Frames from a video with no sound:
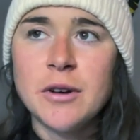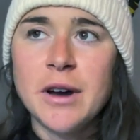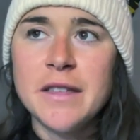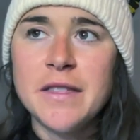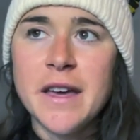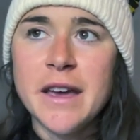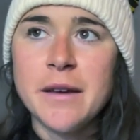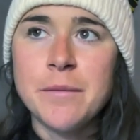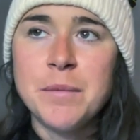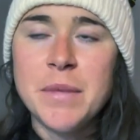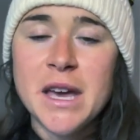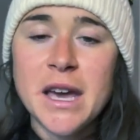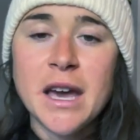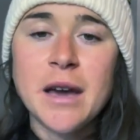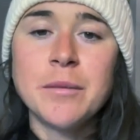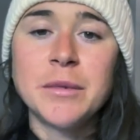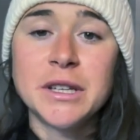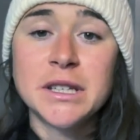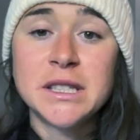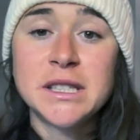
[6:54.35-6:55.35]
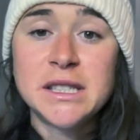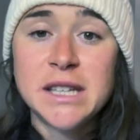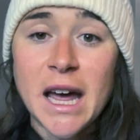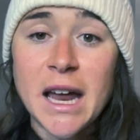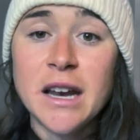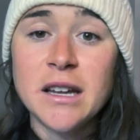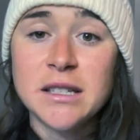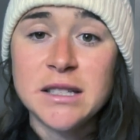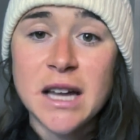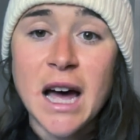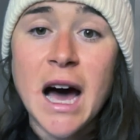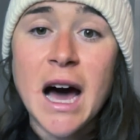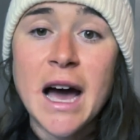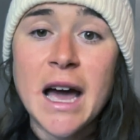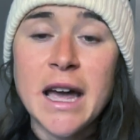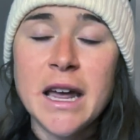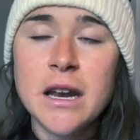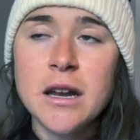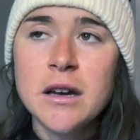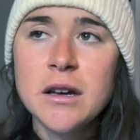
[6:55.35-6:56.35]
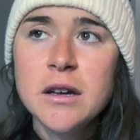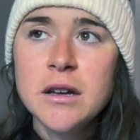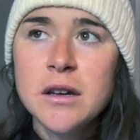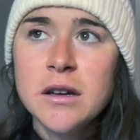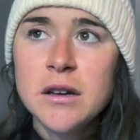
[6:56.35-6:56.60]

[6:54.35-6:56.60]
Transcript: So I think being able to set aside